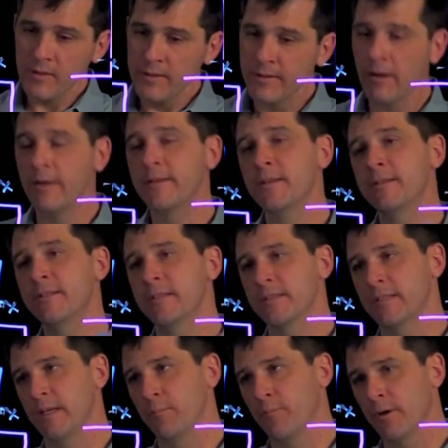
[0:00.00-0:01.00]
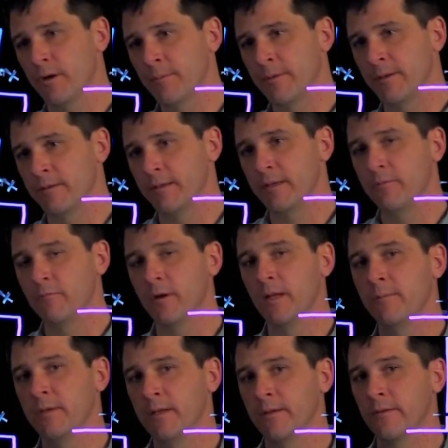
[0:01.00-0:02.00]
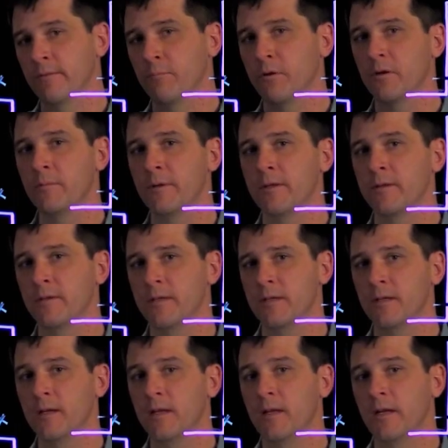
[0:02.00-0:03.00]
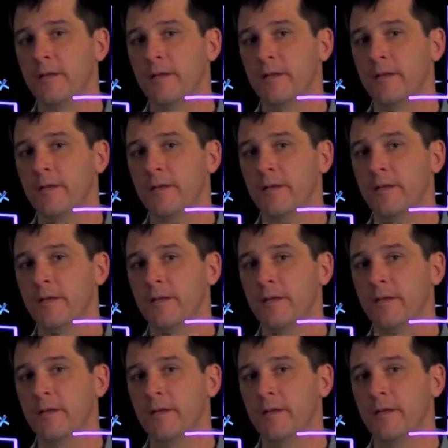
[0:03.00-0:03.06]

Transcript: Now, I did just say permanently. What I mean is permanently